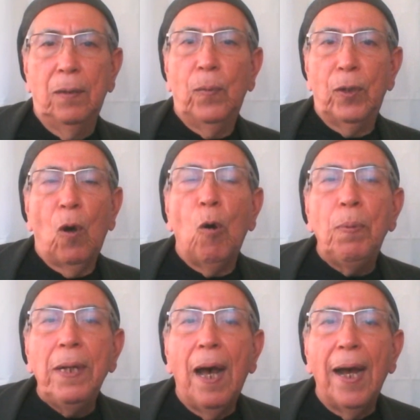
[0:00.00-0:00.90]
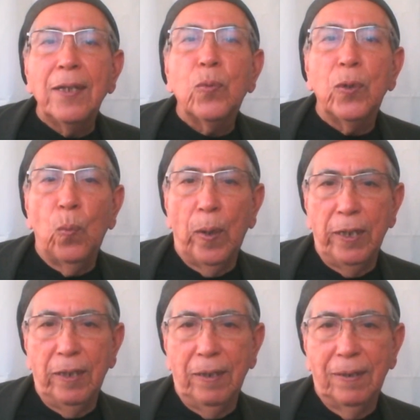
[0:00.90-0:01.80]
With open eyes, with
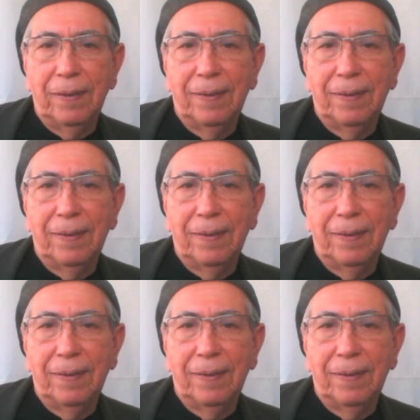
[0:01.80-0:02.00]
wonder.